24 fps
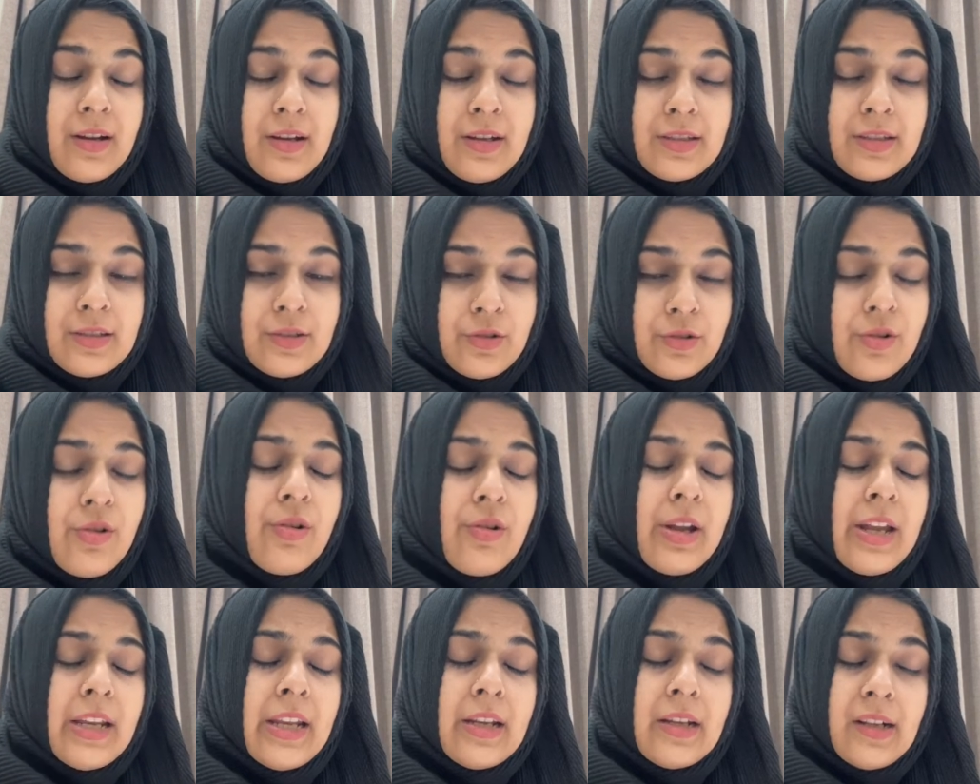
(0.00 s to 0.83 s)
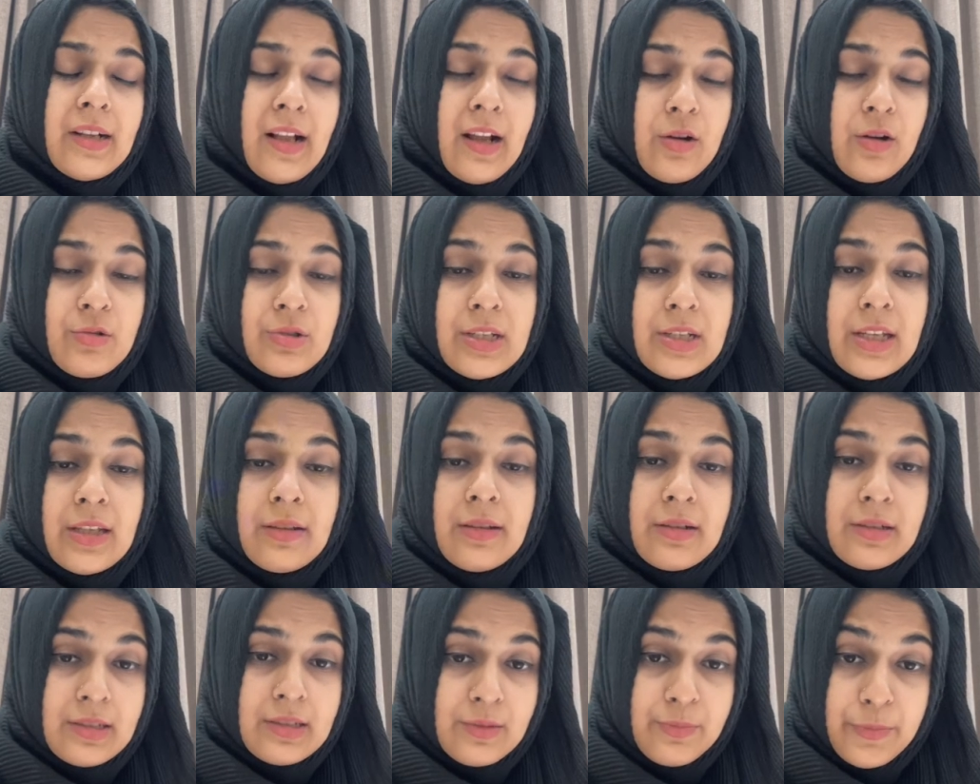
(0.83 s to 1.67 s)
So in accounting,
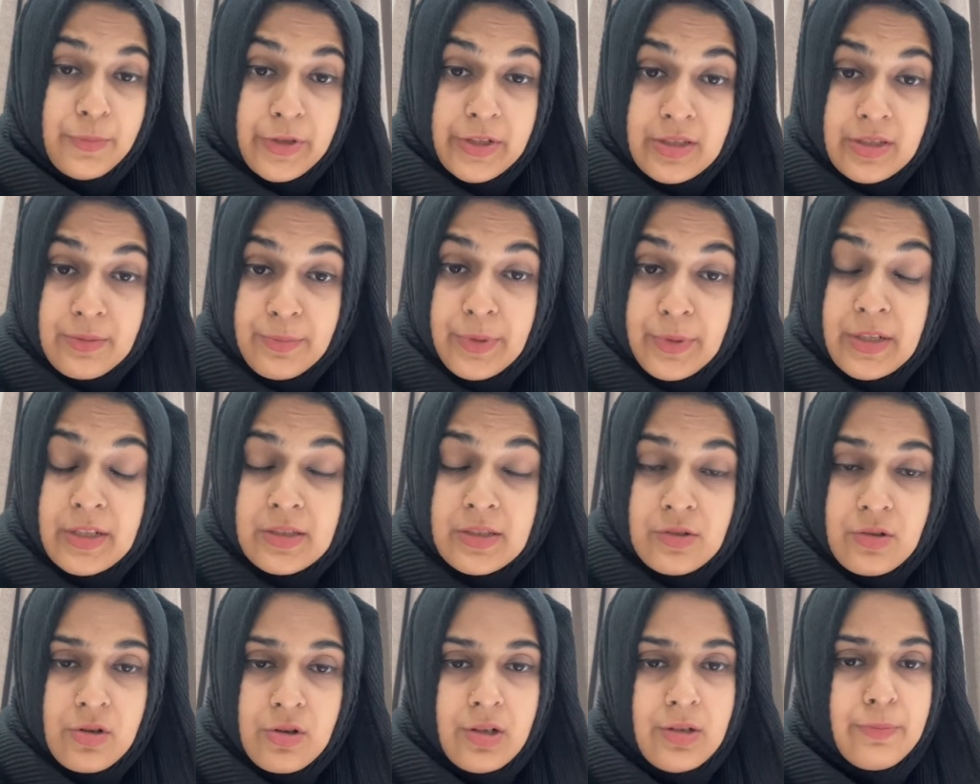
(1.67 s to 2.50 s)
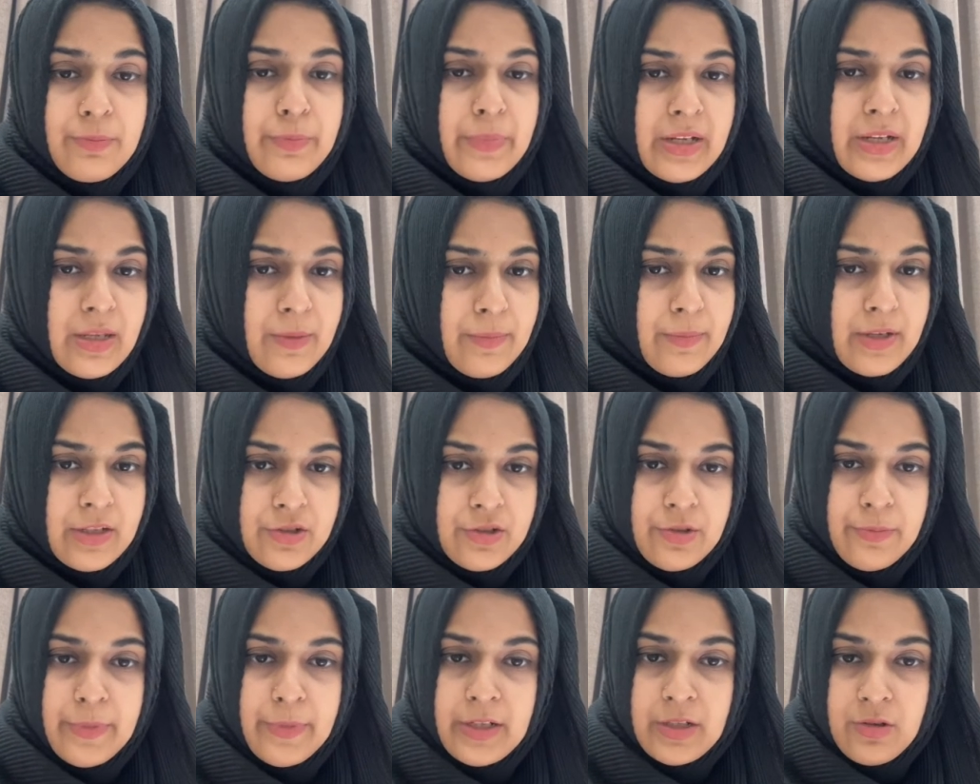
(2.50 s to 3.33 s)
there is a principle, it's called money
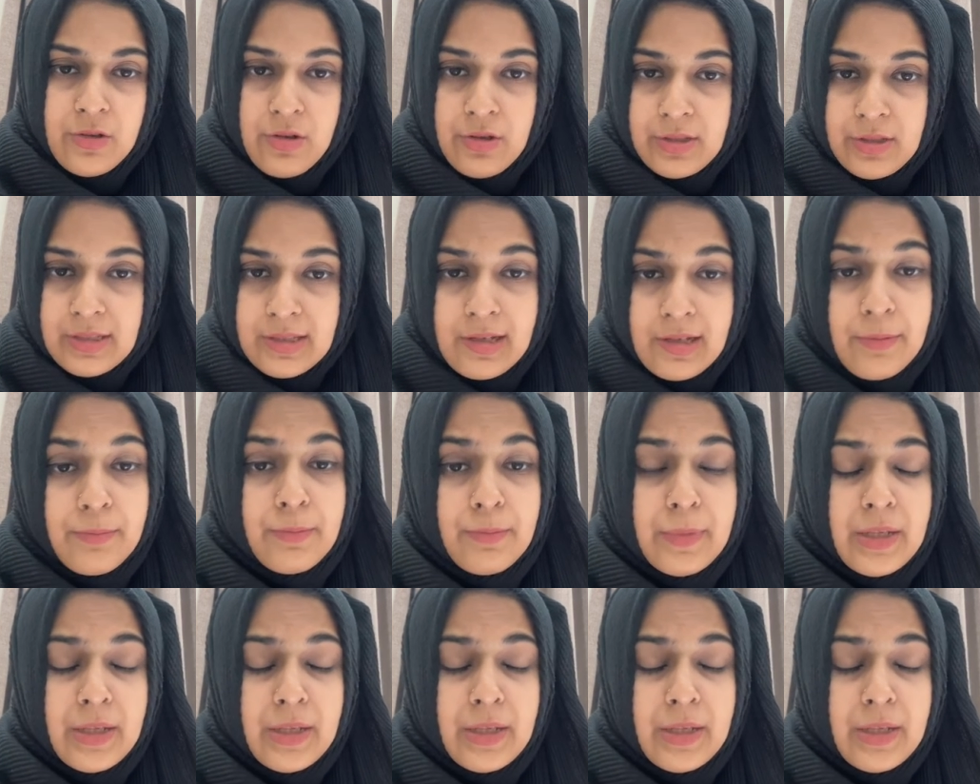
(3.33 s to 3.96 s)
measurement concept.